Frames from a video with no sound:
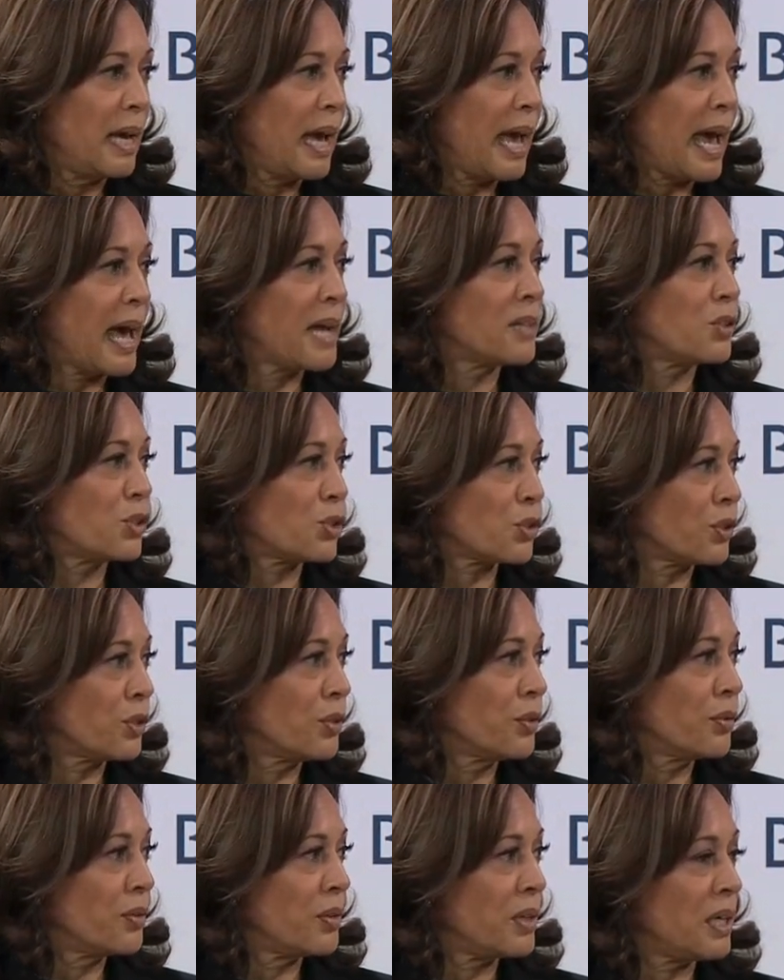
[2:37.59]
answer
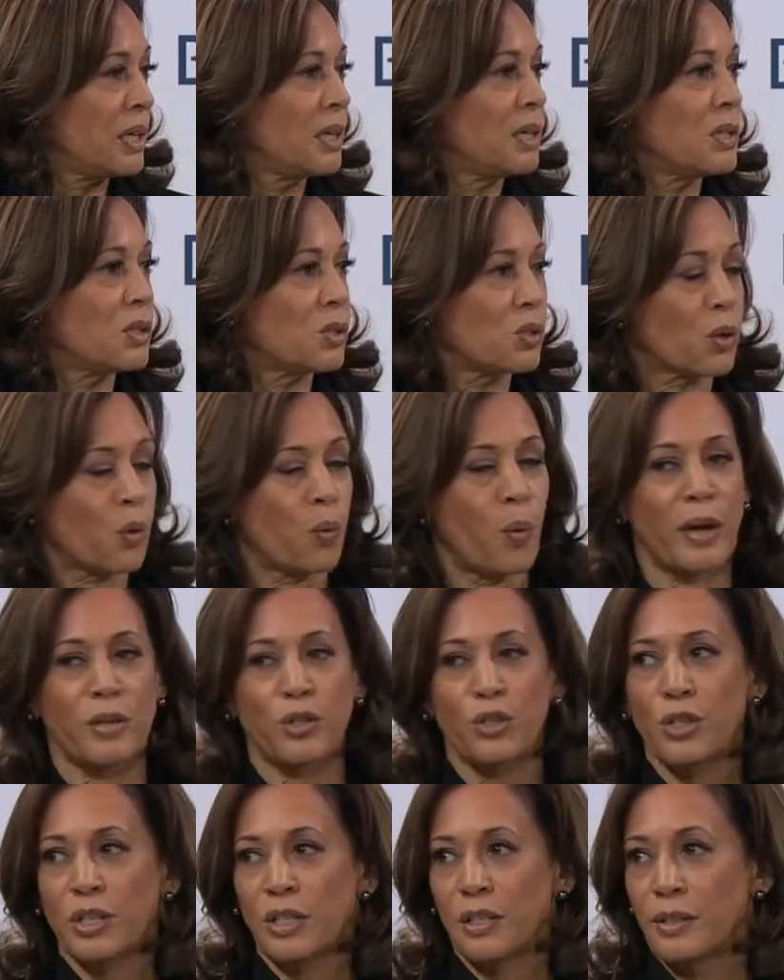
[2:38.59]
these
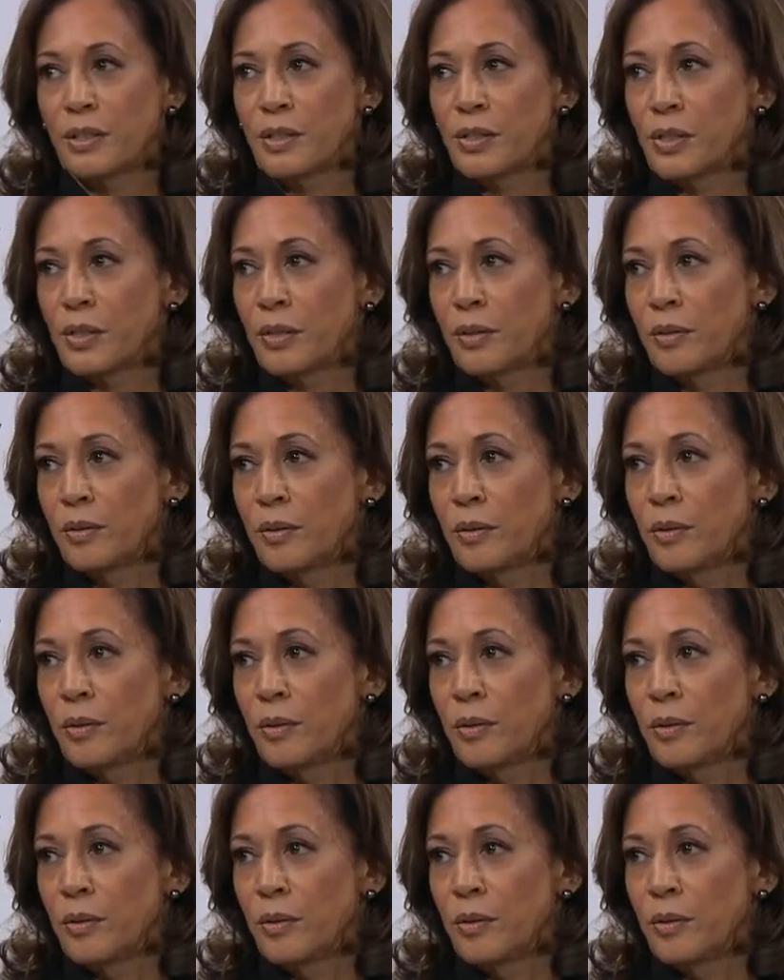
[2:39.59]
questions,